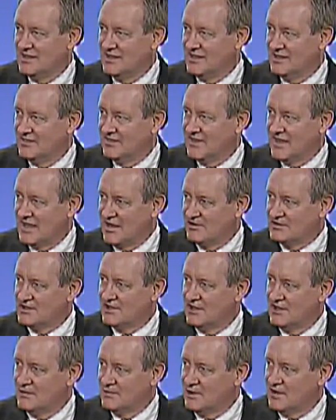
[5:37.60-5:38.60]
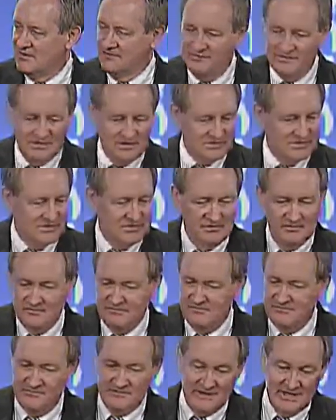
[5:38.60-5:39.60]
in the outcome of these
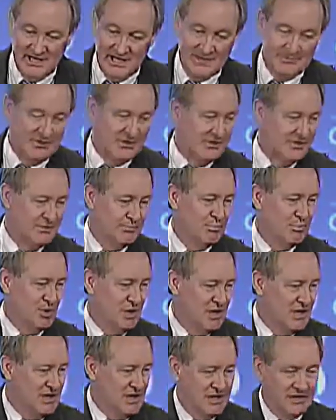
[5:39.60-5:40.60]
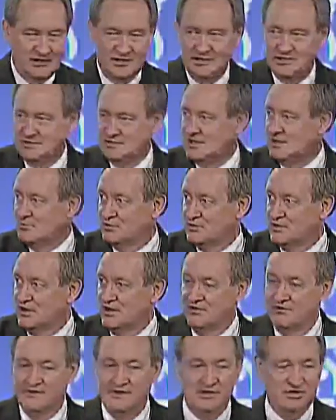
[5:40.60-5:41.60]
phenomenally broad number
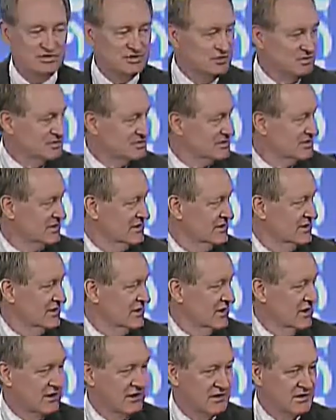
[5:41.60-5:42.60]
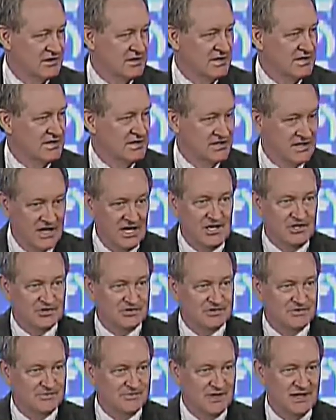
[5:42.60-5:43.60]
of issues are
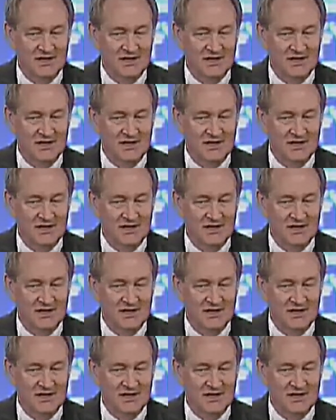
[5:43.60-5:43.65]
engaged.